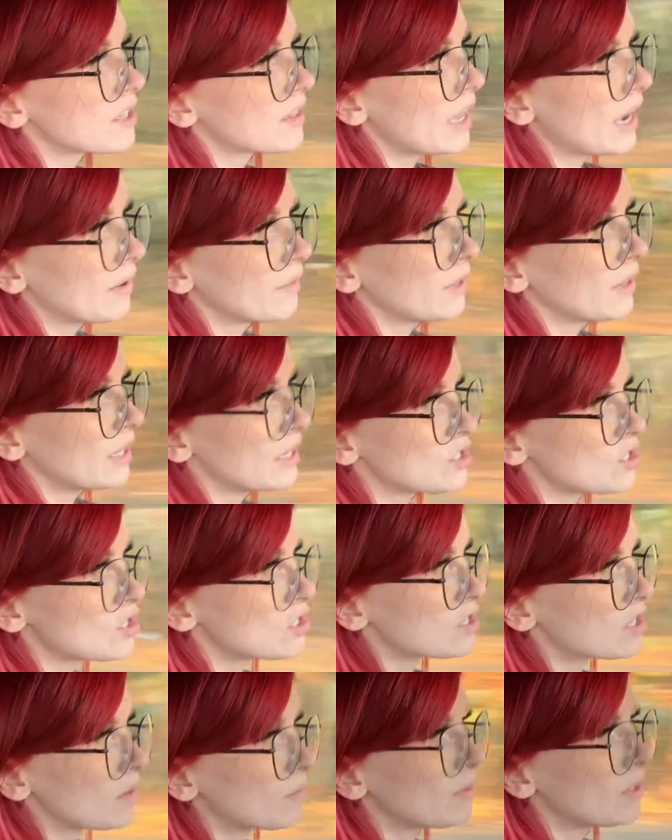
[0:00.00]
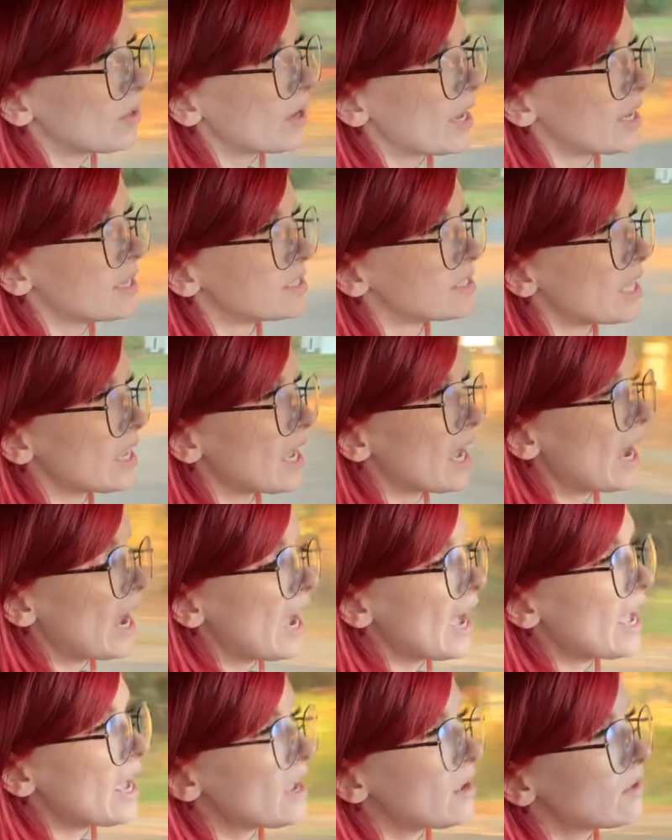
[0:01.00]
that relationship, you guys. Like,
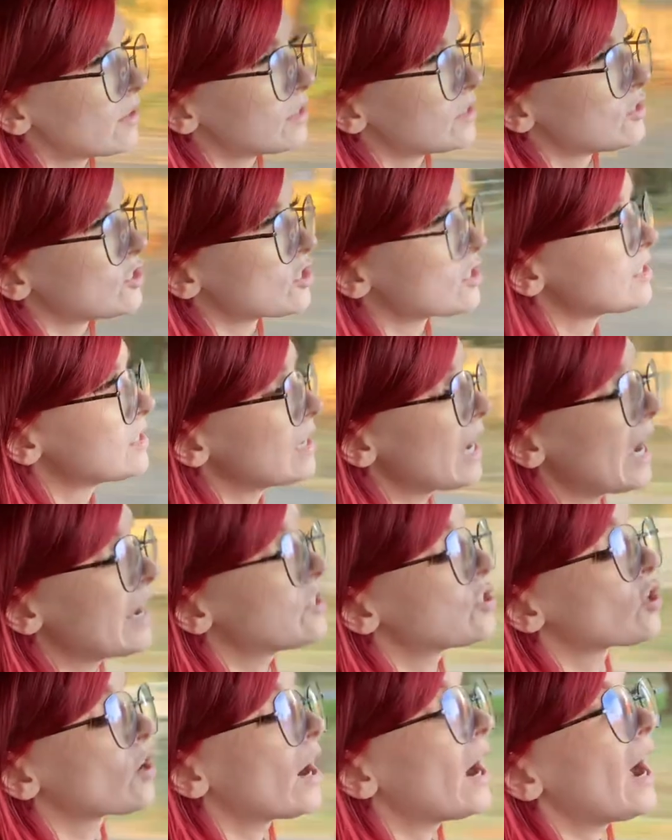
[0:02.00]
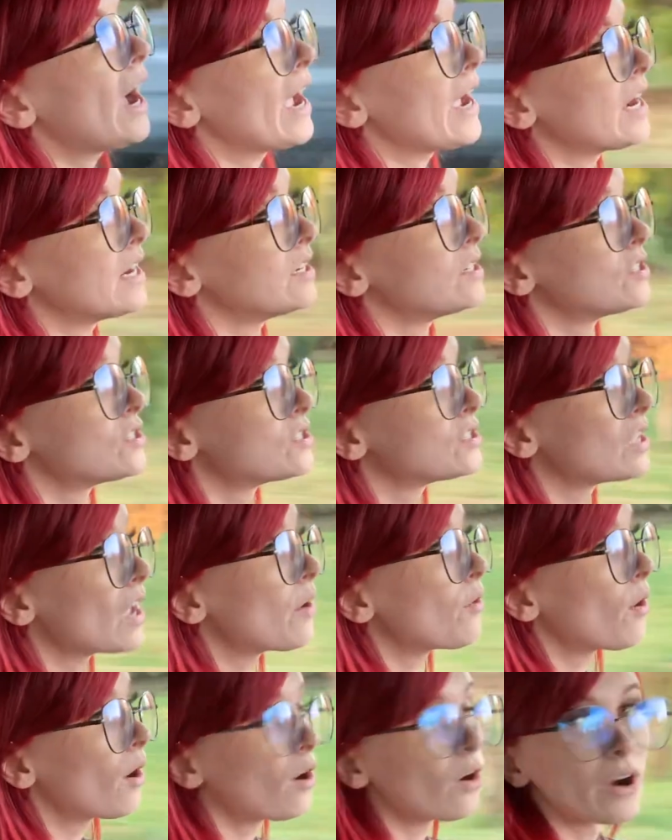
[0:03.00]
I tried
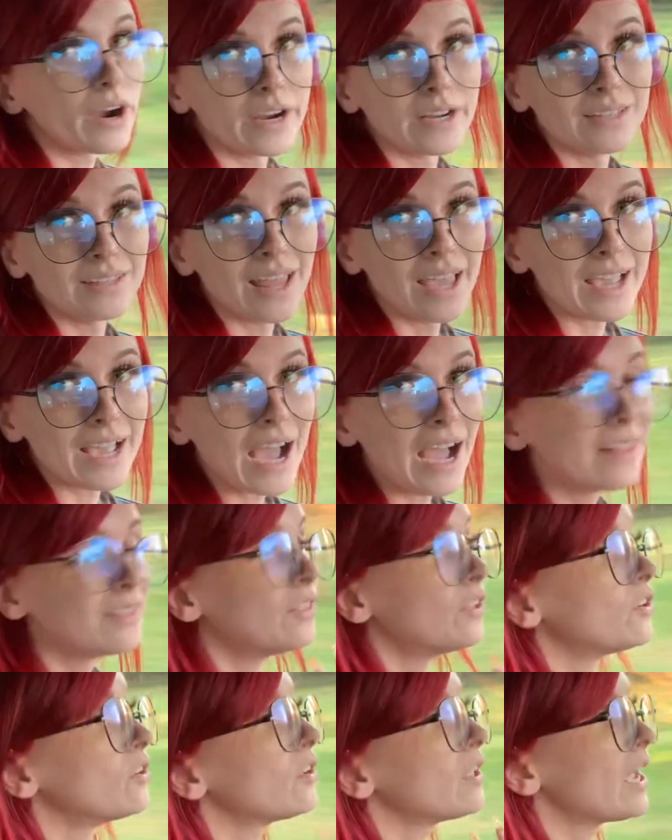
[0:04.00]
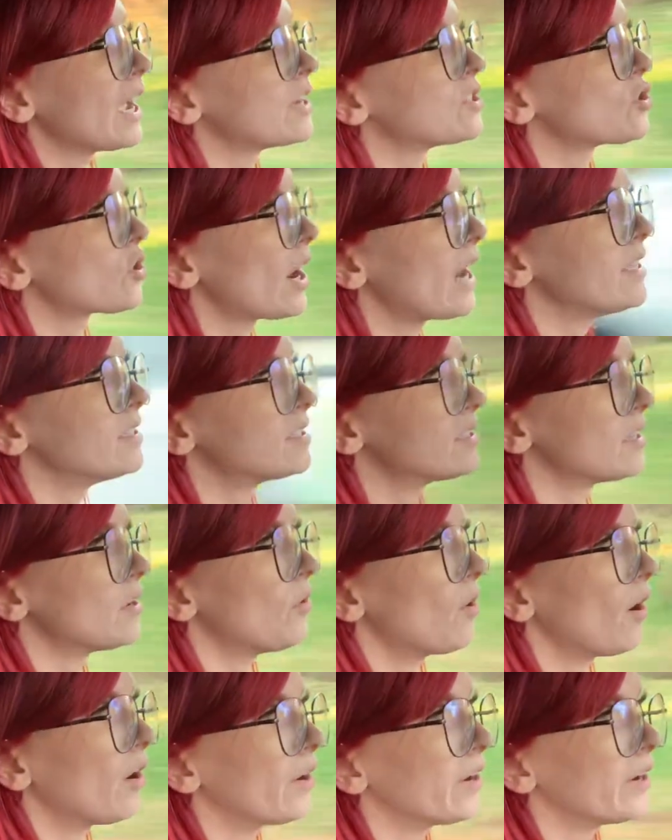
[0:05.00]
so hard. Like, I tried so
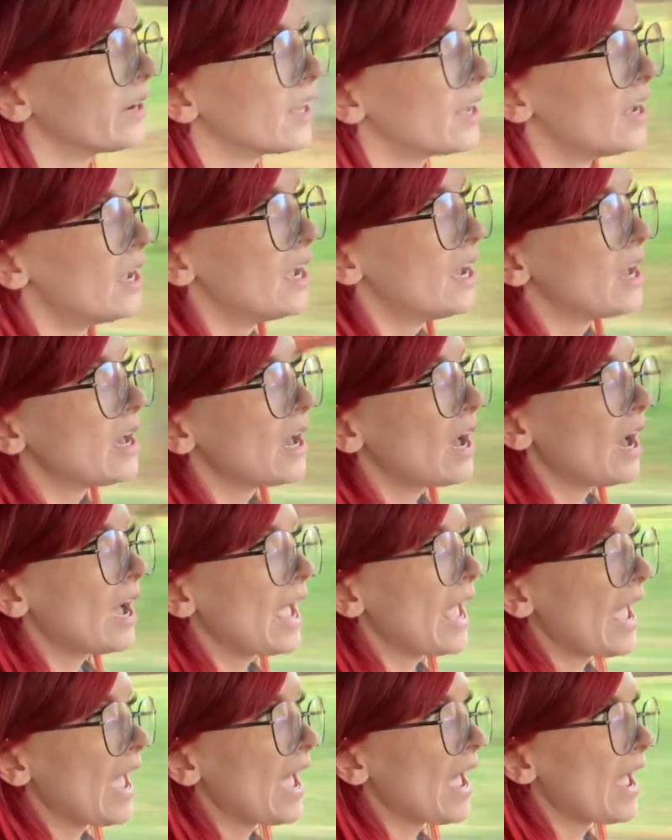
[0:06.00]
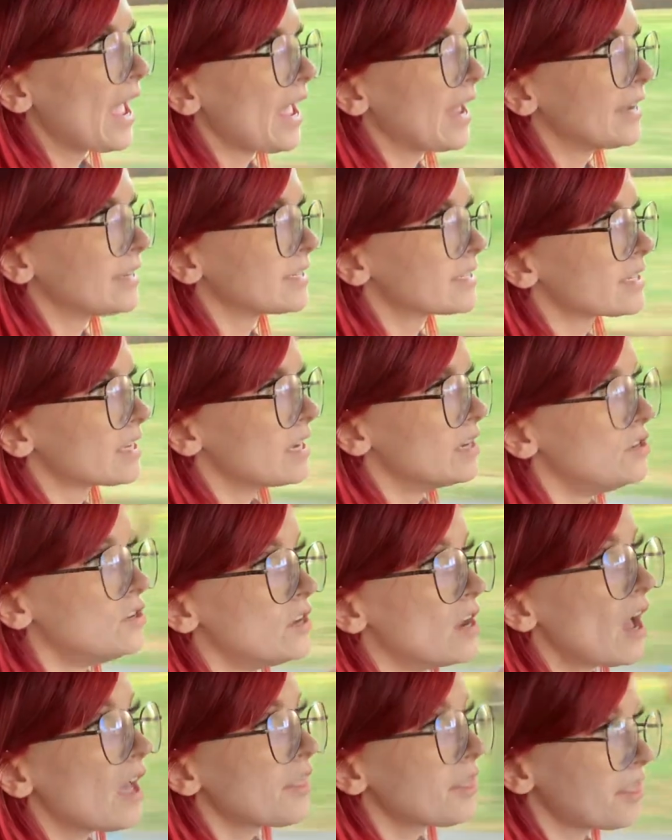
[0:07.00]
hard, and
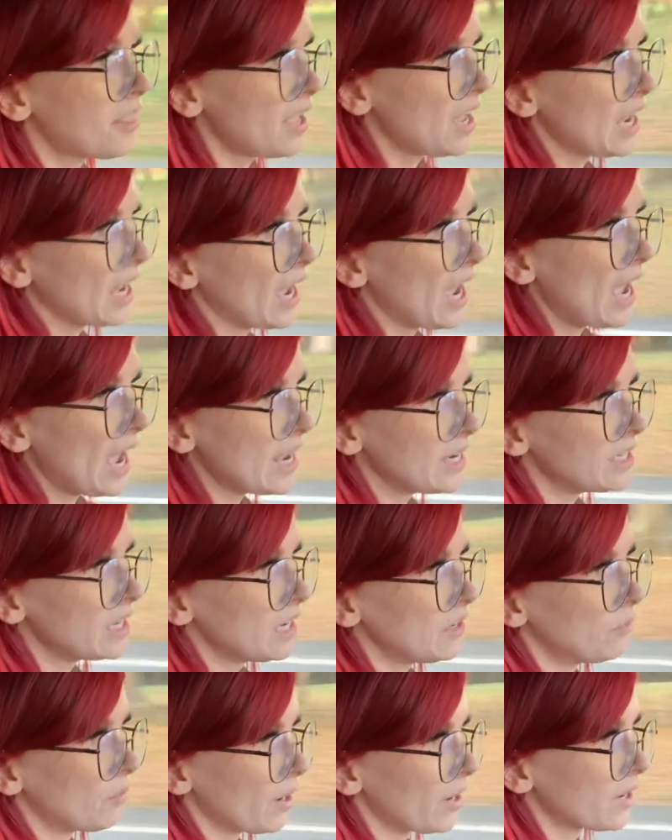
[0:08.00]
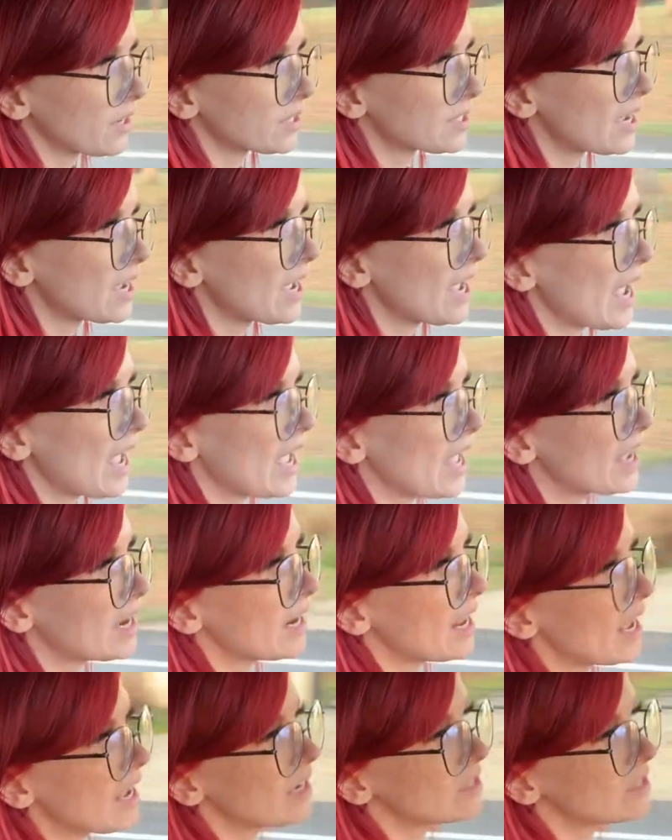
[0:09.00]
nothing I did worked. And it